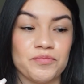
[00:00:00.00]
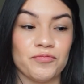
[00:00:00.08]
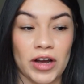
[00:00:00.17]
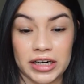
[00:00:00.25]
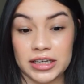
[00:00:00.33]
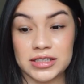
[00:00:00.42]

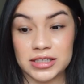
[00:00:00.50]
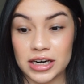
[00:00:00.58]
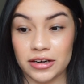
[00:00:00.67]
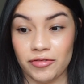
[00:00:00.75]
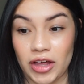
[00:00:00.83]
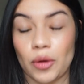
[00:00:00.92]
finding
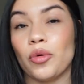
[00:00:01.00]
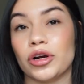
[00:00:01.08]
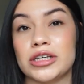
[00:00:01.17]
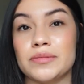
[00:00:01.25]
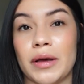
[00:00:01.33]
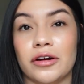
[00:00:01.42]
stuff that
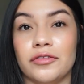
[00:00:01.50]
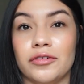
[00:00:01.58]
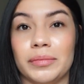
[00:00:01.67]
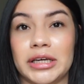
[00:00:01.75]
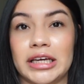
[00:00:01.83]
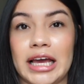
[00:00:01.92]
works better
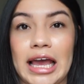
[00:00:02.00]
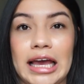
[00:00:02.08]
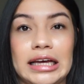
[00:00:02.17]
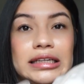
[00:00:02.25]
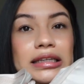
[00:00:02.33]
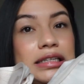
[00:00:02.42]
for me,
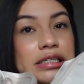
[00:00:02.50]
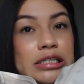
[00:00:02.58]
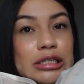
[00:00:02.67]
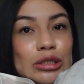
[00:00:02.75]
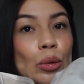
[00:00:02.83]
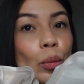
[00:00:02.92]
and this
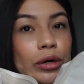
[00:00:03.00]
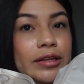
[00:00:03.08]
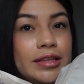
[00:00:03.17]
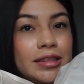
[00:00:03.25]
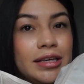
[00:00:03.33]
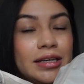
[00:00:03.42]
is one
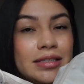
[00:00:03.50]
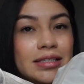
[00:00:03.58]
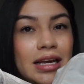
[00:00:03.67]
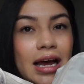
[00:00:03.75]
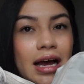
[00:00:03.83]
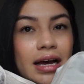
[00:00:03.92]
of the things
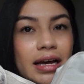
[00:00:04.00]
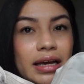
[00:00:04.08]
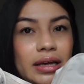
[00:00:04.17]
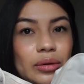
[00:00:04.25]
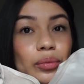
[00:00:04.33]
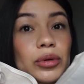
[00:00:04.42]
that
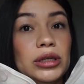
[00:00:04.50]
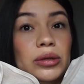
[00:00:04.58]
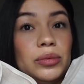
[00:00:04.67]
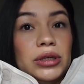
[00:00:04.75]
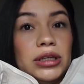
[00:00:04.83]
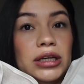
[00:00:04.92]
I really,
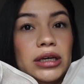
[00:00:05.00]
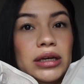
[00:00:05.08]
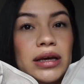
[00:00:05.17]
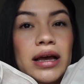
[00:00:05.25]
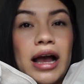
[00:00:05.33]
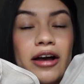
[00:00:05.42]

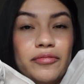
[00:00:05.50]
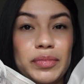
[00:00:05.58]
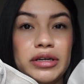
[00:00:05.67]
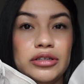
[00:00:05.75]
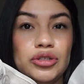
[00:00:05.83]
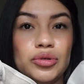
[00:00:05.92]
really have
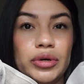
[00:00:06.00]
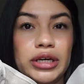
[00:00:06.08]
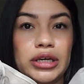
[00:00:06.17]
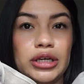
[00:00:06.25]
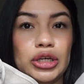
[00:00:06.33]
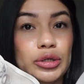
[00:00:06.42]
been
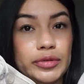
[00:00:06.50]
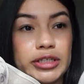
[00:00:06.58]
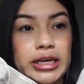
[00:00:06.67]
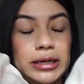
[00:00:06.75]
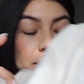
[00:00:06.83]
enjoying using.